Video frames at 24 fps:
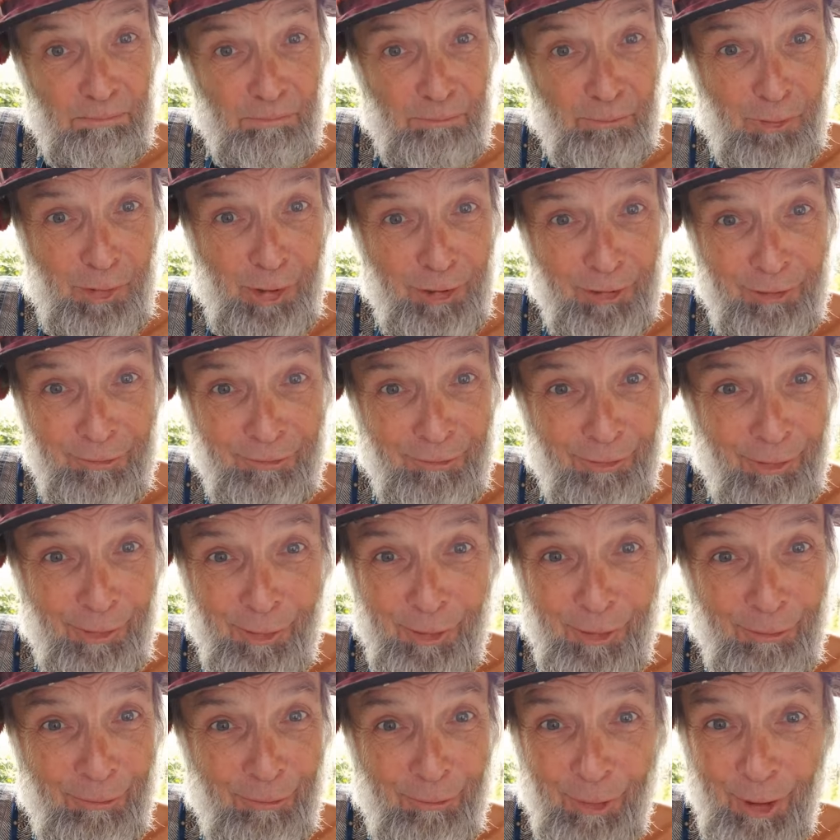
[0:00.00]
just for
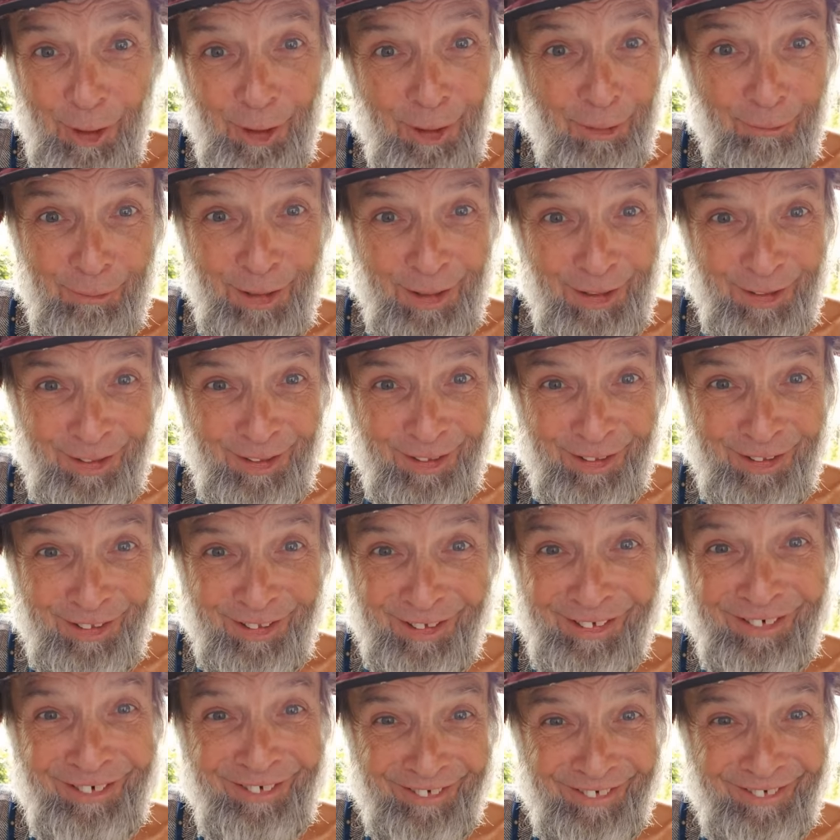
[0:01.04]
the fun of it?
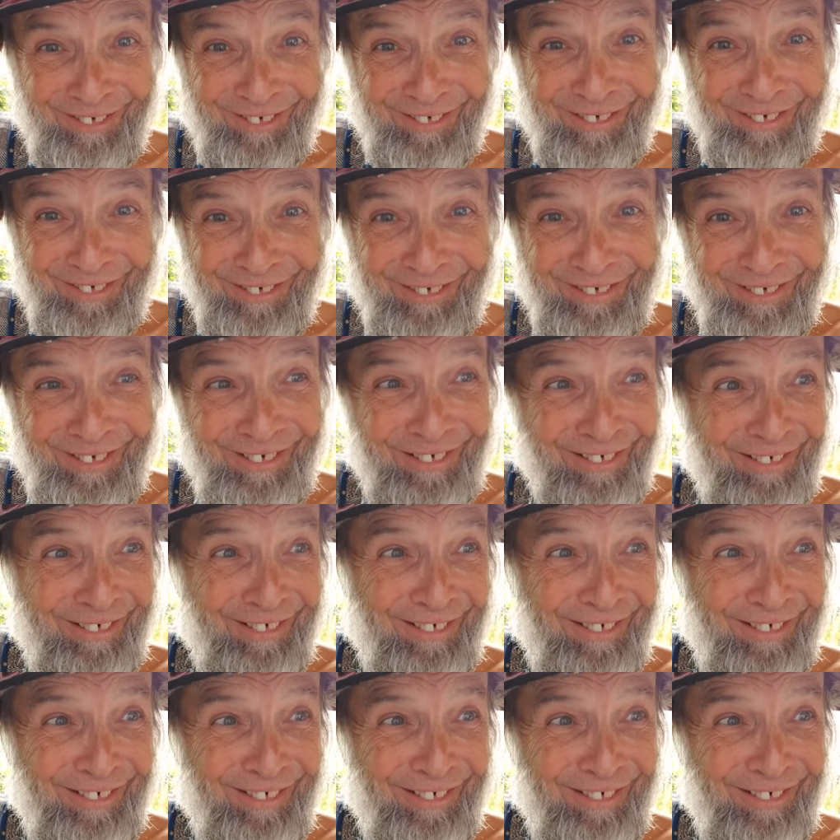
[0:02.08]
Yeah.